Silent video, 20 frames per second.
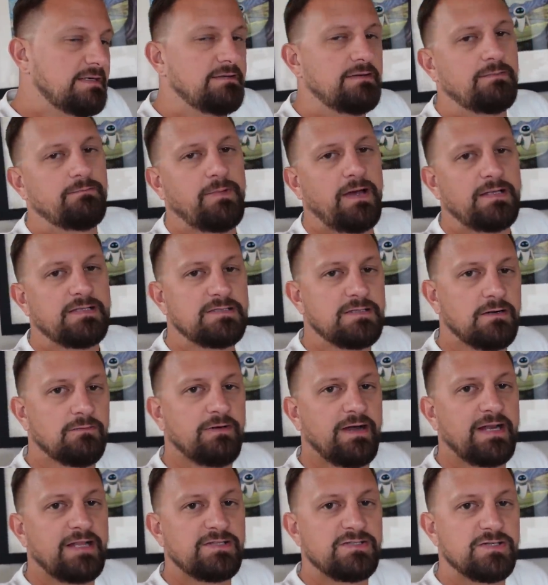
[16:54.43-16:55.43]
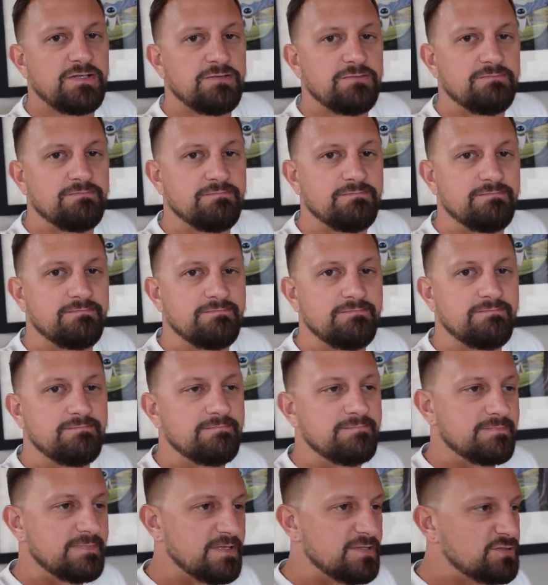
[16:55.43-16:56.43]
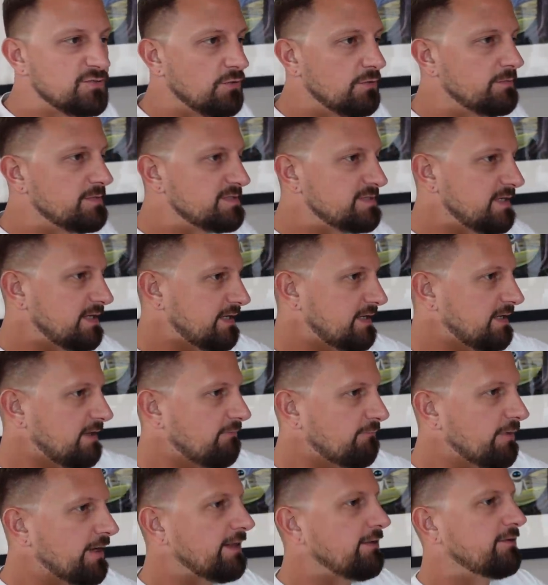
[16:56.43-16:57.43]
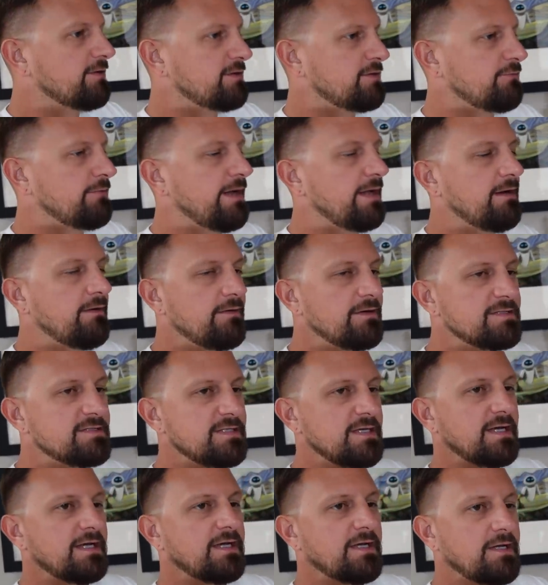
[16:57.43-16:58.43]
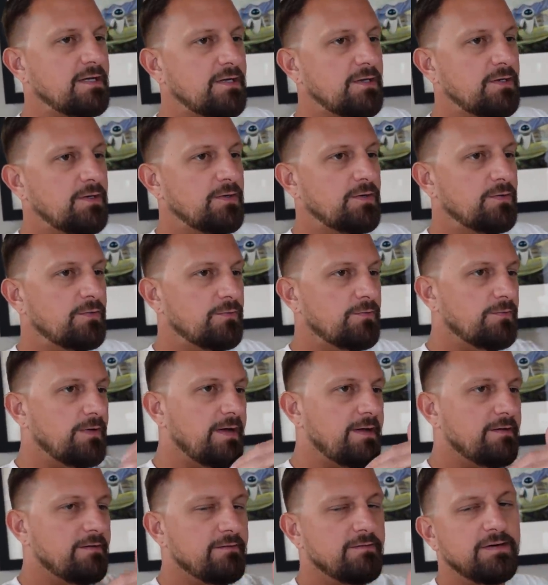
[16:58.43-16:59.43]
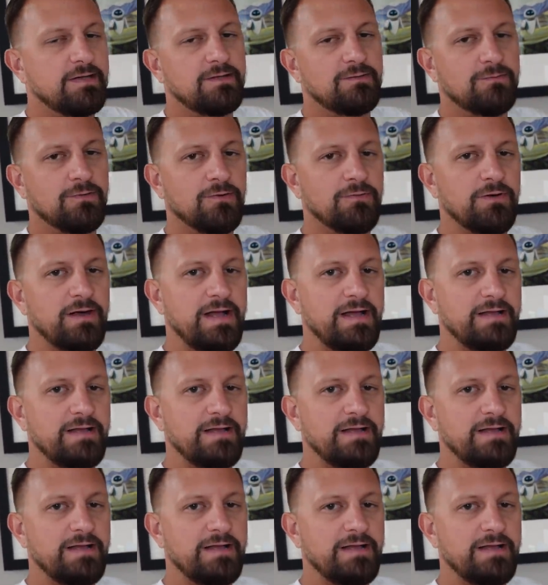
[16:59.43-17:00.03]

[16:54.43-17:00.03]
It might start raining soon. The storm is like, when I look at the radar, it's like right underneath where we're